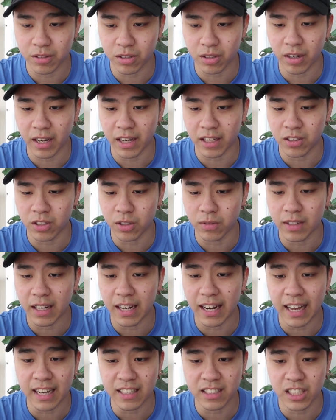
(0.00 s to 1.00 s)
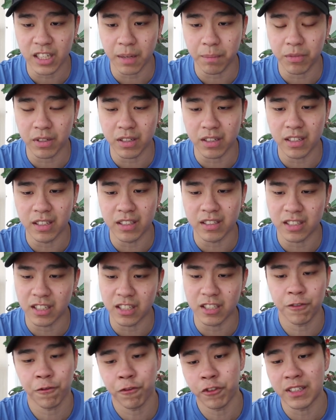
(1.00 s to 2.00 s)
So I assume the last chapter is
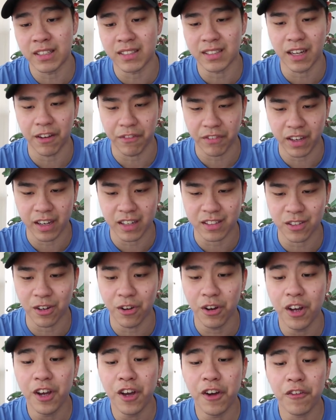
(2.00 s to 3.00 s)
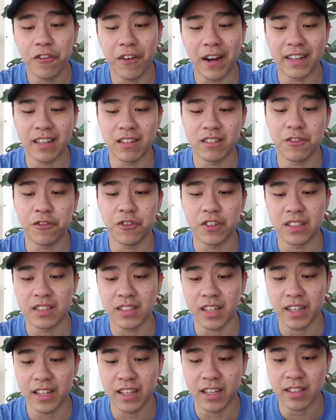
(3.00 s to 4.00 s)
just free stuff. Yeah, so 5,000 free
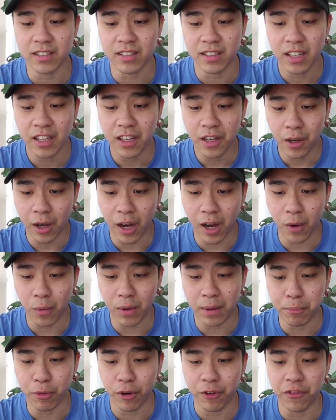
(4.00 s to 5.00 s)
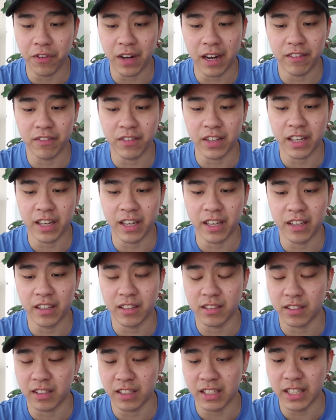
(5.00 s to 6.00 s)
stardust,
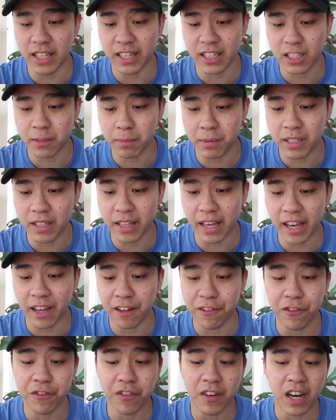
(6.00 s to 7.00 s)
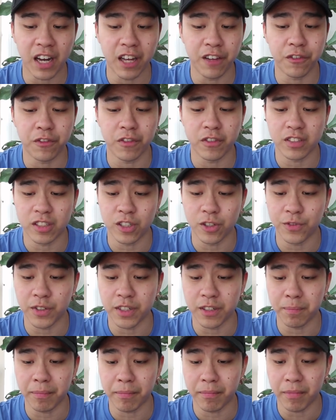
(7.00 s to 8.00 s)
1.5k EXP, and 5
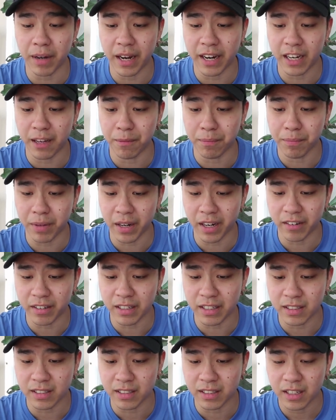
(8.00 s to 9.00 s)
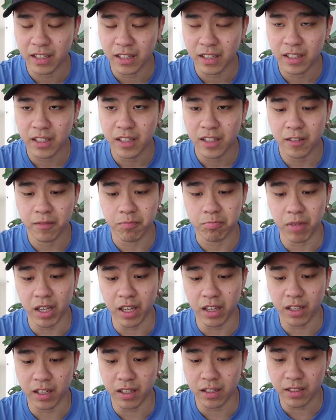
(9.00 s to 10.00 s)
silver pineapple berries.
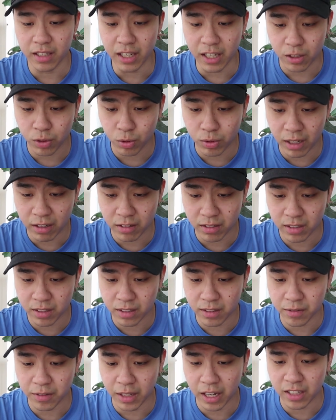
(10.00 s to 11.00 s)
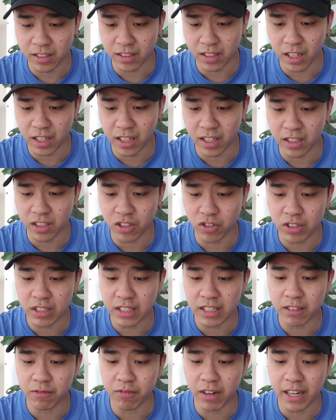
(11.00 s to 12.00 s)
And yeah, 2,000 stardust,
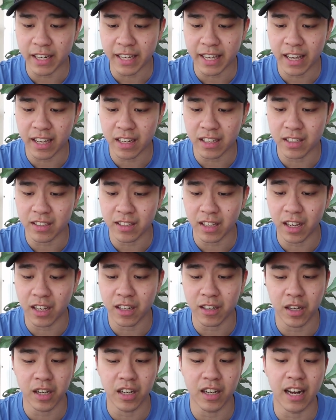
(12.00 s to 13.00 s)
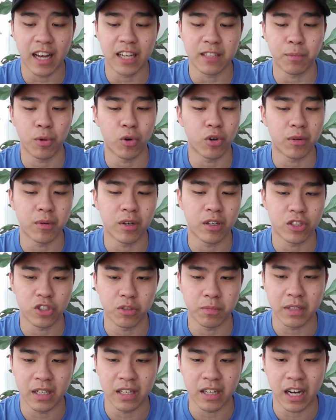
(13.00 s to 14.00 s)
3 rare candies, and last Pokemon
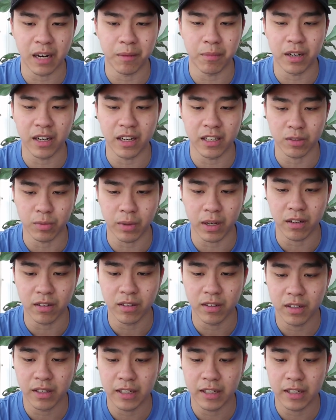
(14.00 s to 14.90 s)
should be an Abra as well.